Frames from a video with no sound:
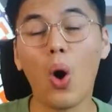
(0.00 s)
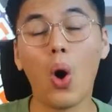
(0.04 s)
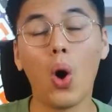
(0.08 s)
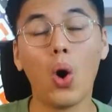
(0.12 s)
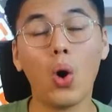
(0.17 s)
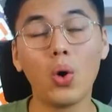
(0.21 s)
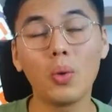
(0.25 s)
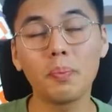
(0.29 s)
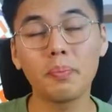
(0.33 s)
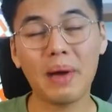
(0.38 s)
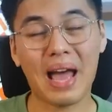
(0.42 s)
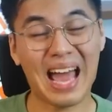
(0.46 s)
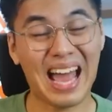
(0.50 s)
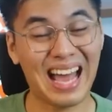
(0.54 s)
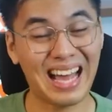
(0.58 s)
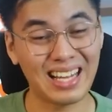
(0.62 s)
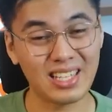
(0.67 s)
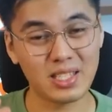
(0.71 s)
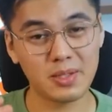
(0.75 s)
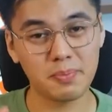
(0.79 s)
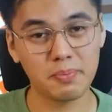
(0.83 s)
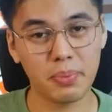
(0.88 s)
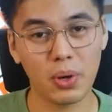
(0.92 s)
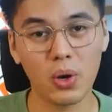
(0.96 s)
all
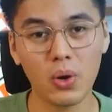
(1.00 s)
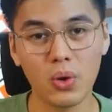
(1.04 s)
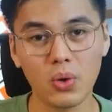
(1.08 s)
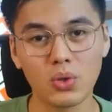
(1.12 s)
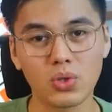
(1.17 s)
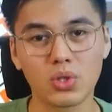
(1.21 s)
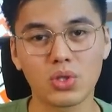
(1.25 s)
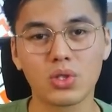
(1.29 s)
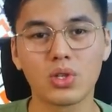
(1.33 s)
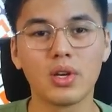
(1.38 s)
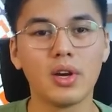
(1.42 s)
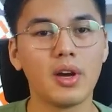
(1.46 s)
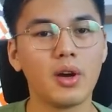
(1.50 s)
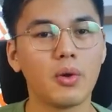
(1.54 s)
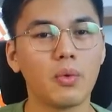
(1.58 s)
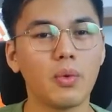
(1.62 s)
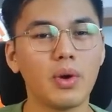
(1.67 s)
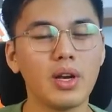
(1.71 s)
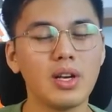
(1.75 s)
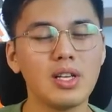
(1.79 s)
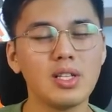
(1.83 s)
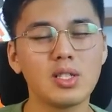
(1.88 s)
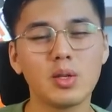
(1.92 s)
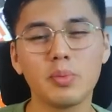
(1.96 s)
past posts,
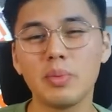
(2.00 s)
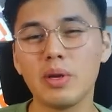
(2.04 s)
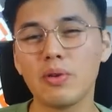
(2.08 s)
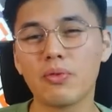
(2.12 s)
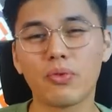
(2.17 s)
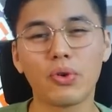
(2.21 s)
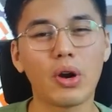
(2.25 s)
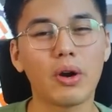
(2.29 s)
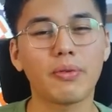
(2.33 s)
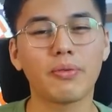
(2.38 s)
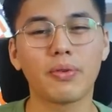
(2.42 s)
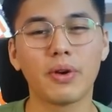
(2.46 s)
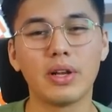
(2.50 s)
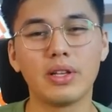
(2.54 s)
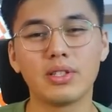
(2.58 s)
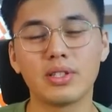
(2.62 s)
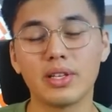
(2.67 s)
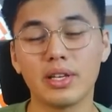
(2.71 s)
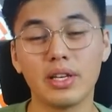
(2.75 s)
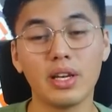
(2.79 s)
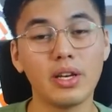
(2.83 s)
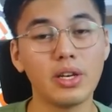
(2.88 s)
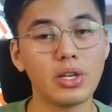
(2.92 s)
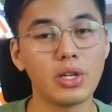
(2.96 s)
ready to be
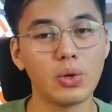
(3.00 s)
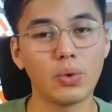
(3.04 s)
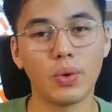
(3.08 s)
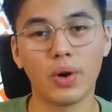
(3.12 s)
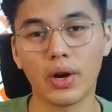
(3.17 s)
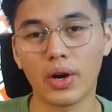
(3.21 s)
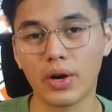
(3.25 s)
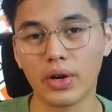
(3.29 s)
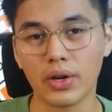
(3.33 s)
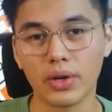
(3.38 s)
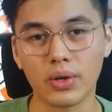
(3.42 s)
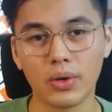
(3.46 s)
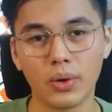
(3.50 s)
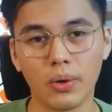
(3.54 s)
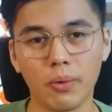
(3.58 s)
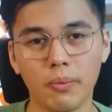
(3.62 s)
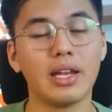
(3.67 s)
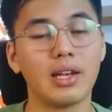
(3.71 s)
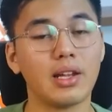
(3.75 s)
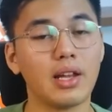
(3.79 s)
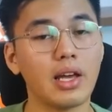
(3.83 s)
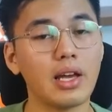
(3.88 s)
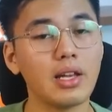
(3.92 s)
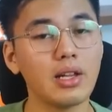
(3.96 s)
referenced in the new article.
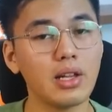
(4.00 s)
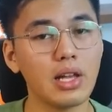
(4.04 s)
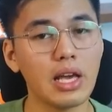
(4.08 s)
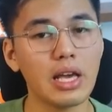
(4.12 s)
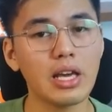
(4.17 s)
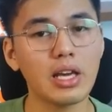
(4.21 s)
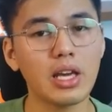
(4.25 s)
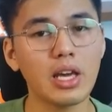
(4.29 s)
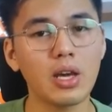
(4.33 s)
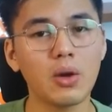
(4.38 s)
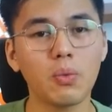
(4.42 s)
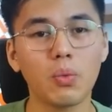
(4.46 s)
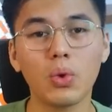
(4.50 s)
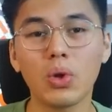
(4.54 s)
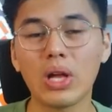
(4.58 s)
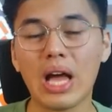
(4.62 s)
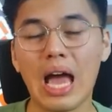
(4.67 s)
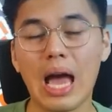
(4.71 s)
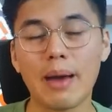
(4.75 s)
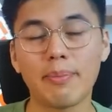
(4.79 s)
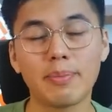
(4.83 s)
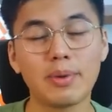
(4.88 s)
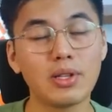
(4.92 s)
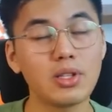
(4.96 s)
Inline linking will
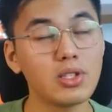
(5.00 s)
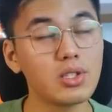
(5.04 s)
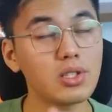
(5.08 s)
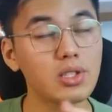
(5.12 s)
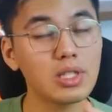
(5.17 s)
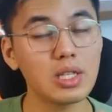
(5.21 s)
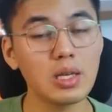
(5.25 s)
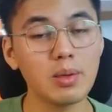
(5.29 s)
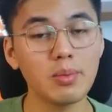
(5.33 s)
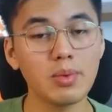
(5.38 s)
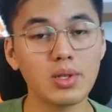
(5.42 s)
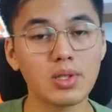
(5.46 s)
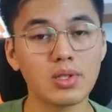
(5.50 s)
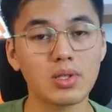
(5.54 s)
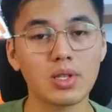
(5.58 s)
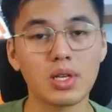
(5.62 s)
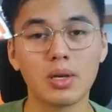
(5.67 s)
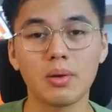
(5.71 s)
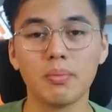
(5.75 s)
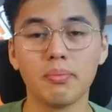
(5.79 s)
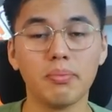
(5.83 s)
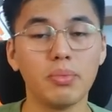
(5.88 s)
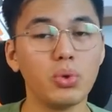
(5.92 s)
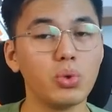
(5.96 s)
happen
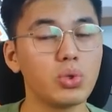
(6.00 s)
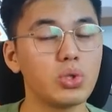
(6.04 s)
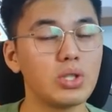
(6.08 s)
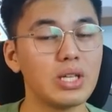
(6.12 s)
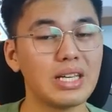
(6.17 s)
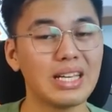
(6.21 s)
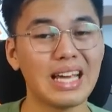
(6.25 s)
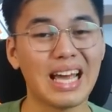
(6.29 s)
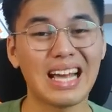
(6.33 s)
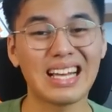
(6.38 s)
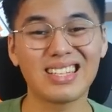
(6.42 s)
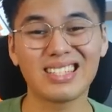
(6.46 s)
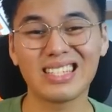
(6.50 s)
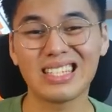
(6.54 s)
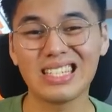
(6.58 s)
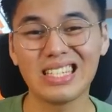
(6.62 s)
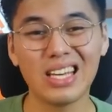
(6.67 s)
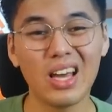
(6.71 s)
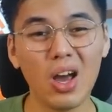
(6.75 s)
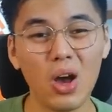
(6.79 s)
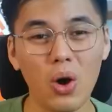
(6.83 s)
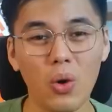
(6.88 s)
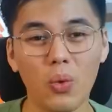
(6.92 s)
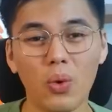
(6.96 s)
seamlessly, boosting
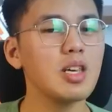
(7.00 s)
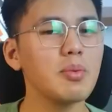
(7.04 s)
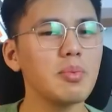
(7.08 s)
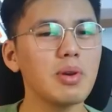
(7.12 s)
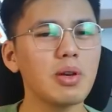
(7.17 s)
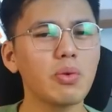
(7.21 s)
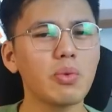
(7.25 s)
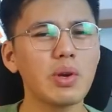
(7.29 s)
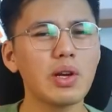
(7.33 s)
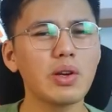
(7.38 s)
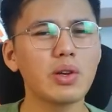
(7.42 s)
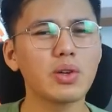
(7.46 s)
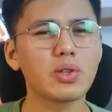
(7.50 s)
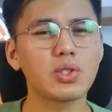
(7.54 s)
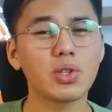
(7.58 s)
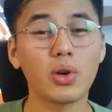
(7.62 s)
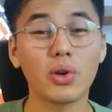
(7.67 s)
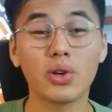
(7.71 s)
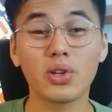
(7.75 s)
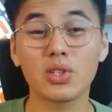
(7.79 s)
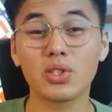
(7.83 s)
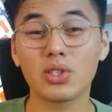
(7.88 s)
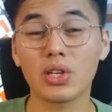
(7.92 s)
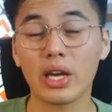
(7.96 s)
SEO, keeping readers
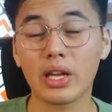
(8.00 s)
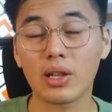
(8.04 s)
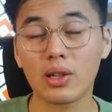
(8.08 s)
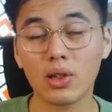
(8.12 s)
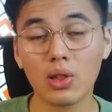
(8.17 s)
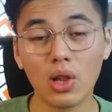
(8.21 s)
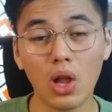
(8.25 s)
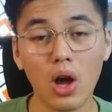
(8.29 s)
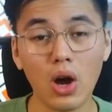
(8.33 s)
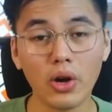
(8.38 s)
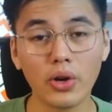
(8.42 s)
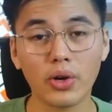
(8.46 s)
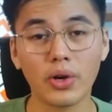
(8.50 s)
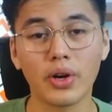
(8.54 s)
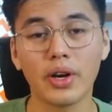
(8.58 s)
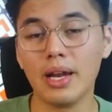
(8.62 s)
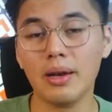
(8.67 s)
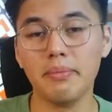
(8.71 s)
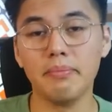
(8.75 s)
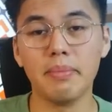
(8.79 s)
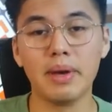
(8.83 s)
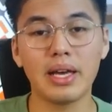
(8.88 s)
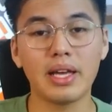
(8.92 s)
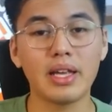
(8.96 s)
on the site longer,
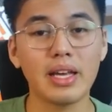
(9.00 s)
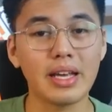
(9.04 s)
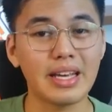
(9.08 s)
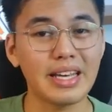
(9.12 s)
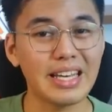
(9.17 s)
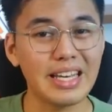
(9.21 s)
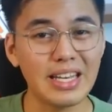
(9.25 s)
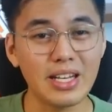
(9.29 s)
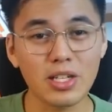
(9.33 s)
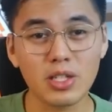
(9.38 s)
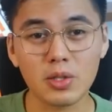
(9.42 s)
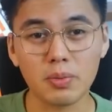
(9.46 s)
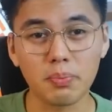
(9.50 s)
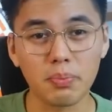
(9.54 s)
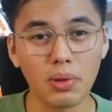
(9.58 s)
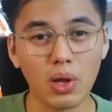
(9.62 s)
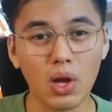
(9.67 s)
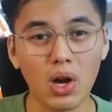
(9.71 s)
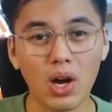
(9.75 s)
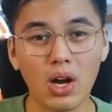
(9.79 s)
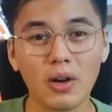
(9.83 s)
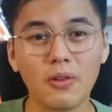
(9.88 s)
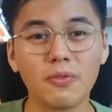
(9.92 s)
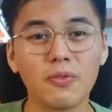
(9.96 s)
and making each
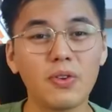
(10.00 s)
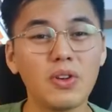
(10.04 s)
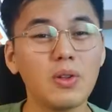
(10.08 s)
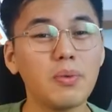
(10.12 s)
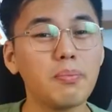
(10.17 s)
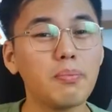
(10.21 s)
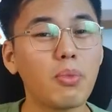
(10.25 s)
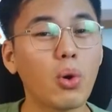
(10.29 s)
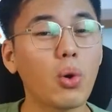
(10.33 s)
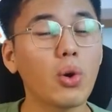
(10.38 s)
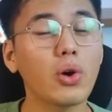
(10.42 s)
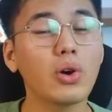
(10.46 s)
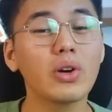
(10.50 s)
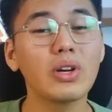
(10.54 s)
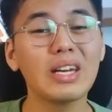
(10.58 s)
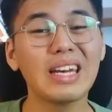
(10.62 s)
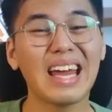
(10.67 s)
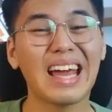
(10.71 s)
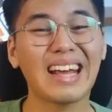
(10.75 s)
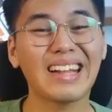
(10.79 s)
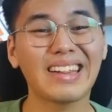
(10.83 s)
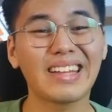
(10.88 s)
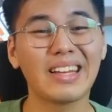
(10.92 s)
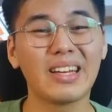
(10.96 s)
blog feel more
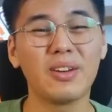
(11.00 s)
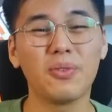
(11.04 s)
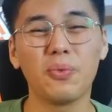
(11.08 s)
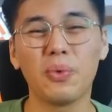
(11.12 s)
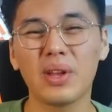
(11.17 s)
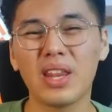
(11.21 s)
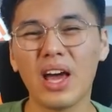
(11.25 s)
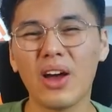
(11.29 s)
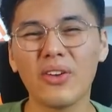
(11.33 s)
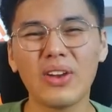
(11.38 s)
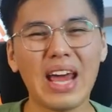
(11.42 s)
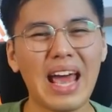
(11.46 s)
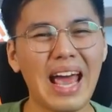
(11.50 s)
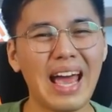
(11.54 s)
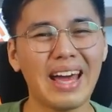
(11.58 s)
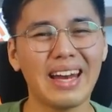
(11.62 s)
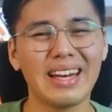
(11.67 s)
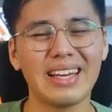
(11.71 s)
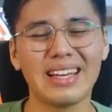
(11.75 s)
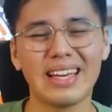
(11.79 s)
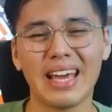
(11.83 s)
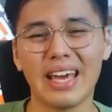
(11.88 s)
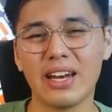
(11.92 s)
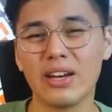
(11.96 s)
connected without
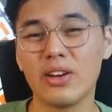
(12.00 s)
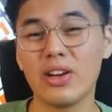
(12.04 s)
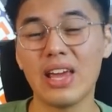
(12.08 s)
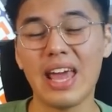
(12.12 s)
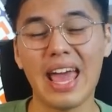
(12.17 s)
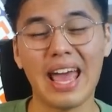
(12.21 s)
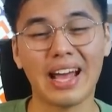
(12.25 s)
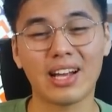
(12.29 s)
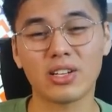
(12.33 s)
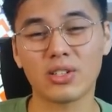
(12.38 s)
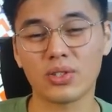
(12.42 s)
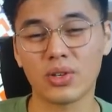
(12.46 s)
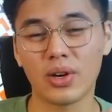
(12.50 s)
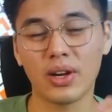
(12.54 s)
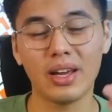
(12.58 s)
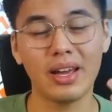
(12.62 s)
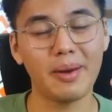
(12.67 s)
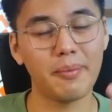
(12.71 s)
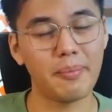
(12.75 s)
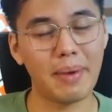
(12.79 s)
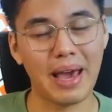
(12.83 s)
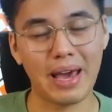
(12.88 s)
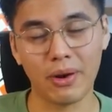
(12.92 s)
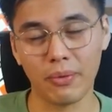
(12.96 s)
adding any extra
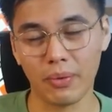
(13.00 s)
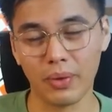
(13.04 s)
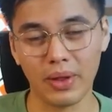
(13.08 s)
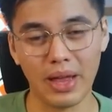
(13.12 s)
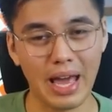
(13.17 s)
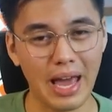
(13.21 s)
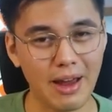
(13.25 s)
manual